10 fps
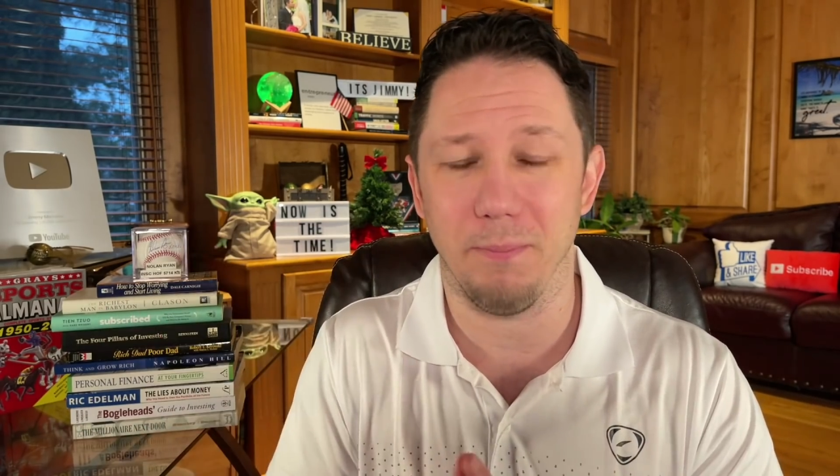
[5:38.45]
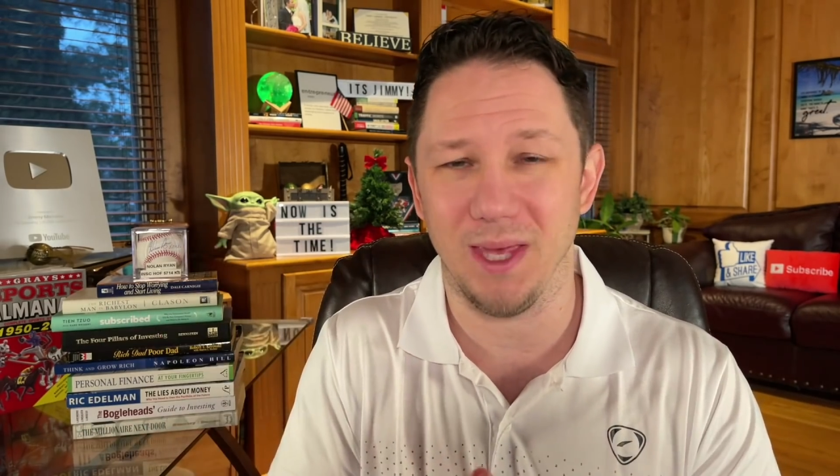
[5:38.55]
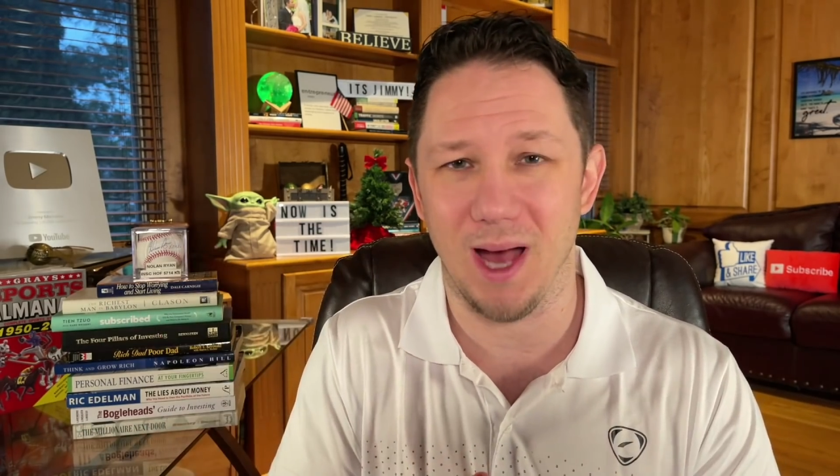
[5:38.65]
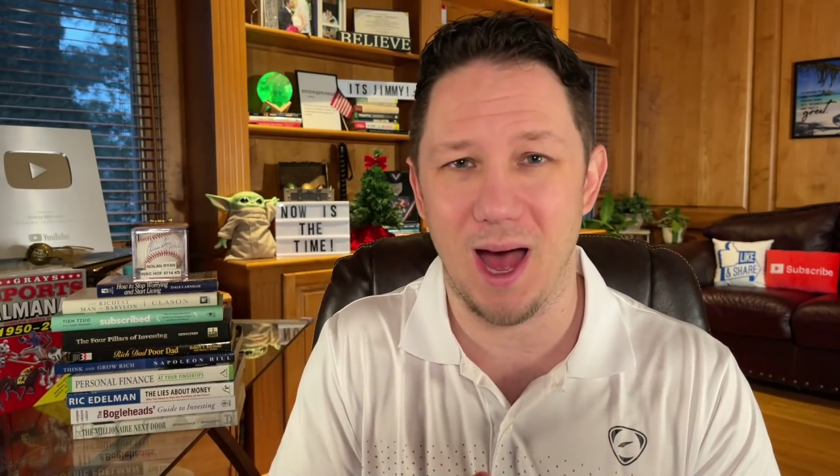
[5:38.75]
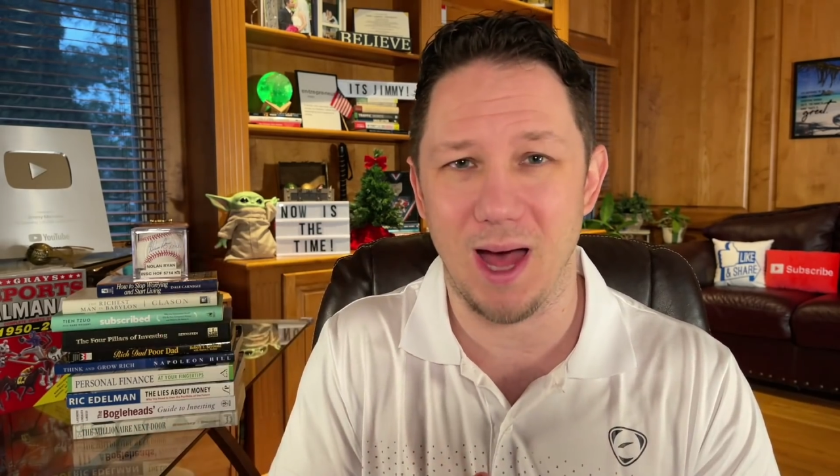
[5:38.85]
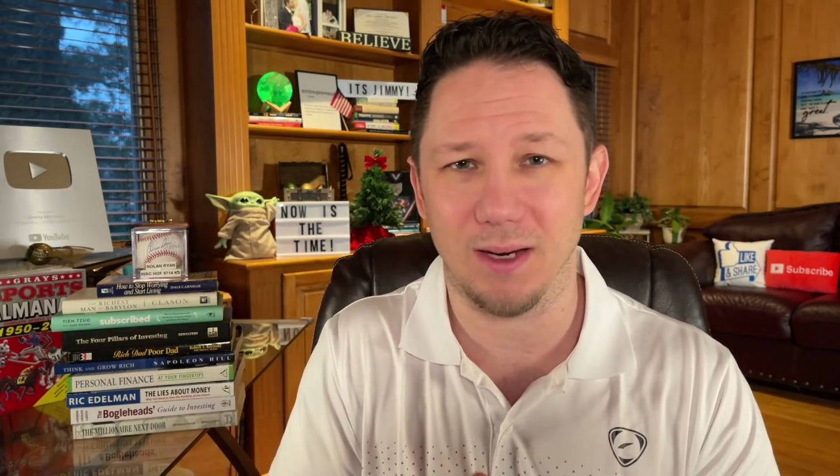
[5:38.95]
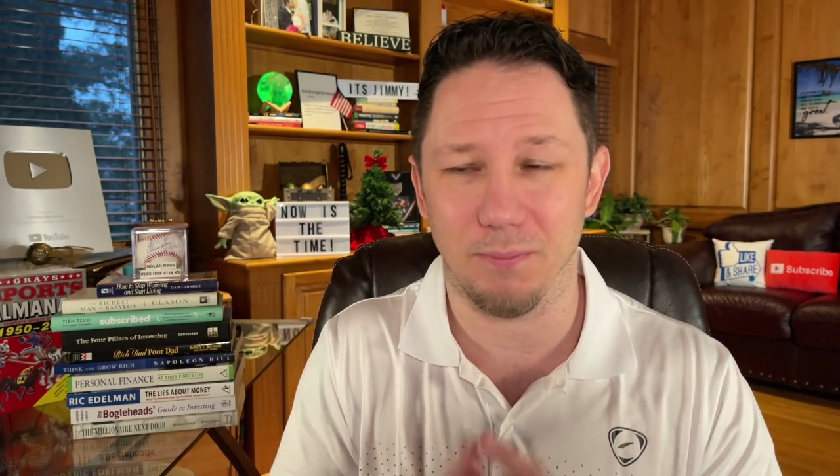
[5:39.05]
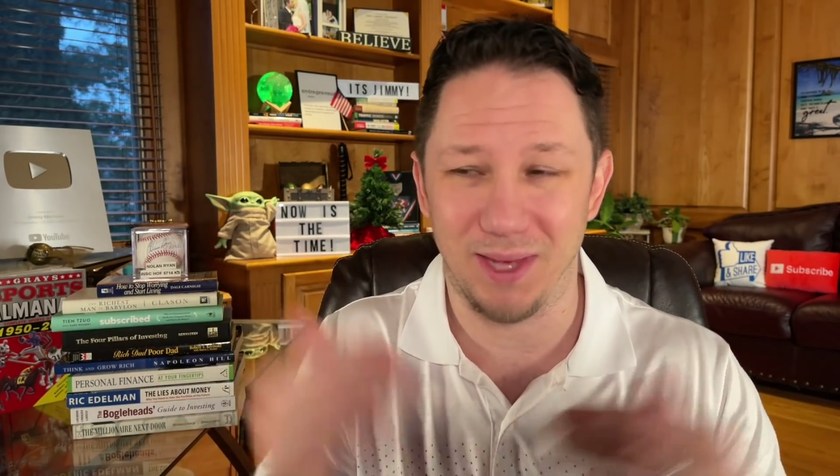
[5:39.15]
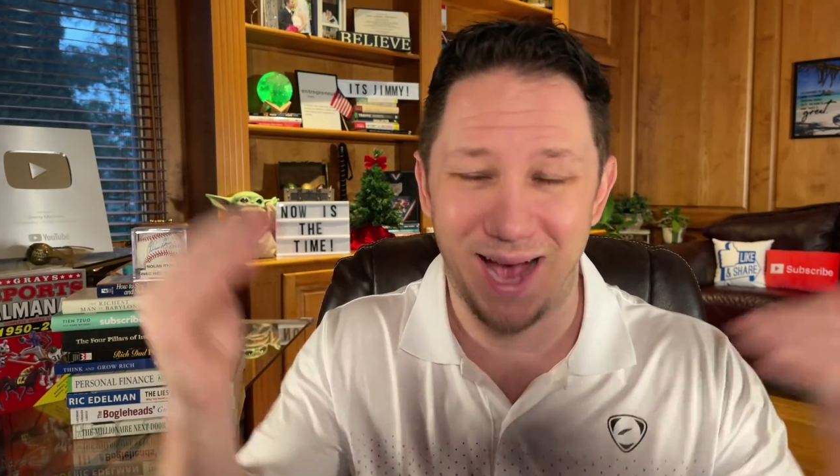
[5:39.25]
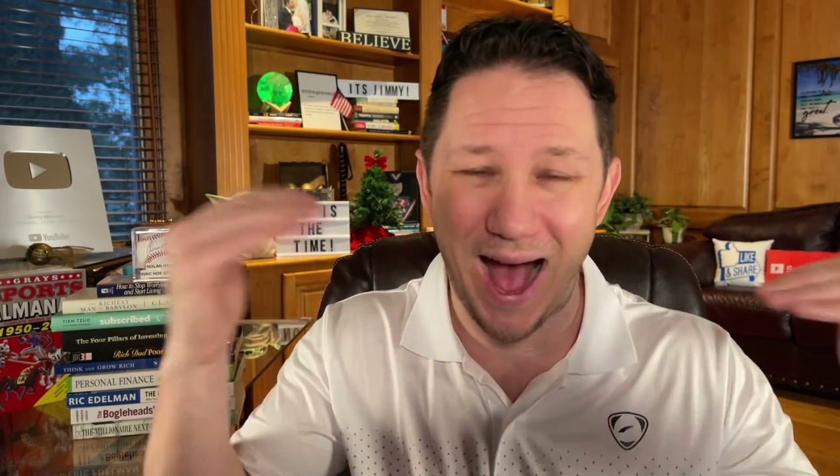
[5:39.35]

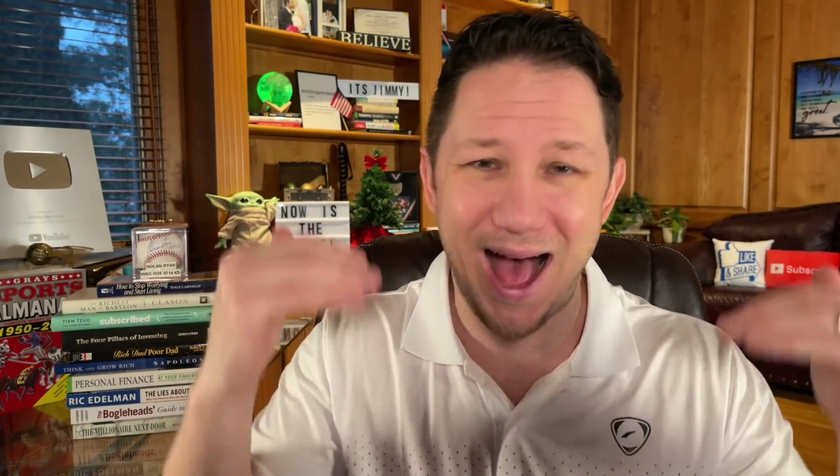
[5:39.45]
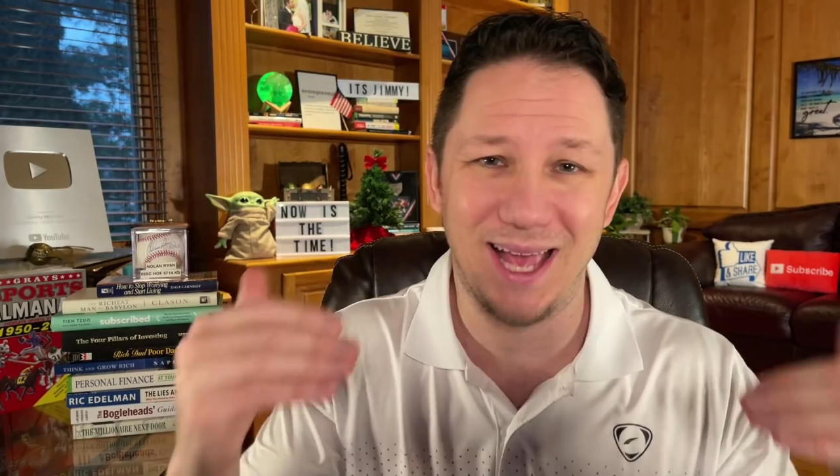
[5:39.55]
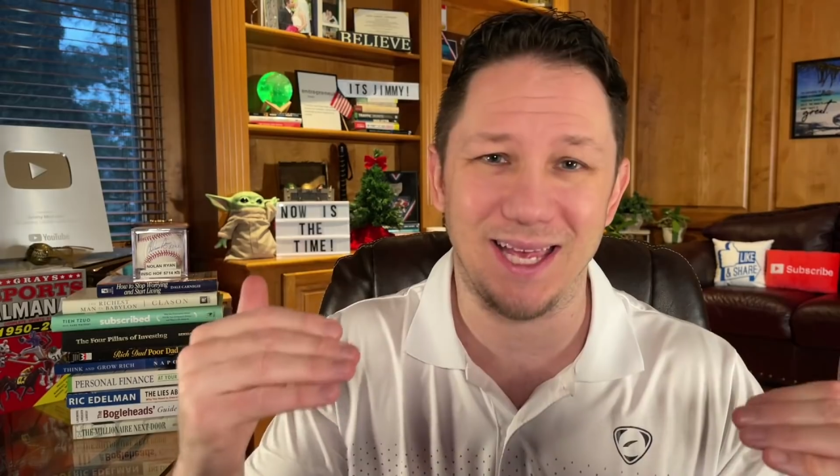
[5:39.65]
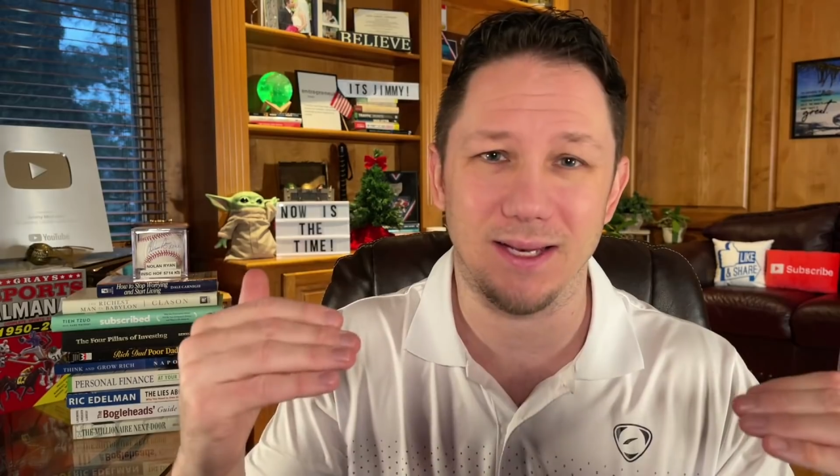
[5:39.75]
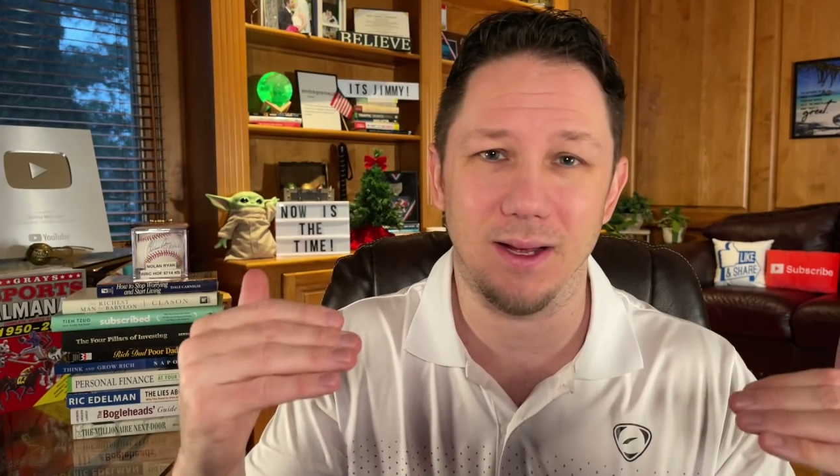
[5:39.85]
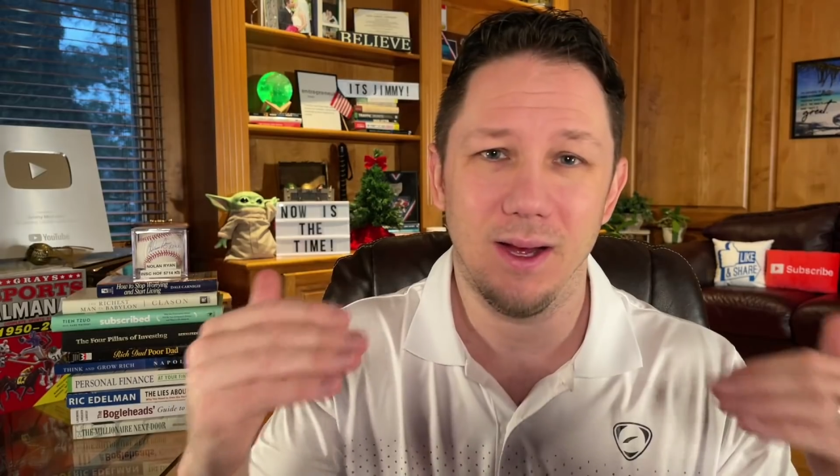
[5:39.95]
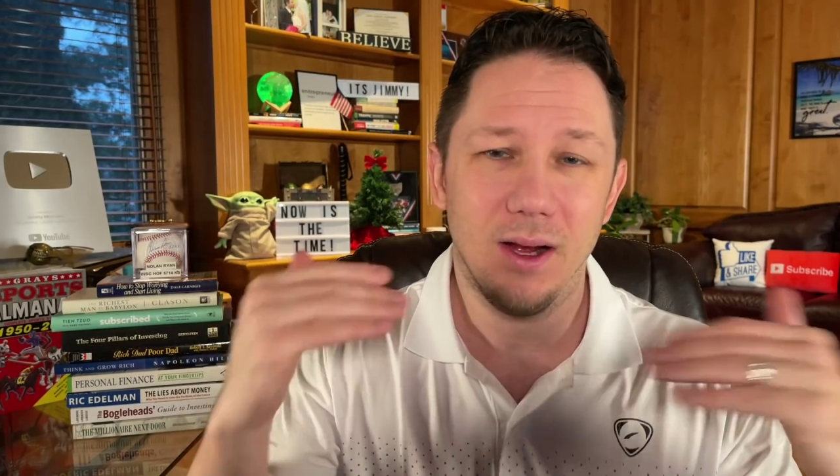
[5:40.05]
behind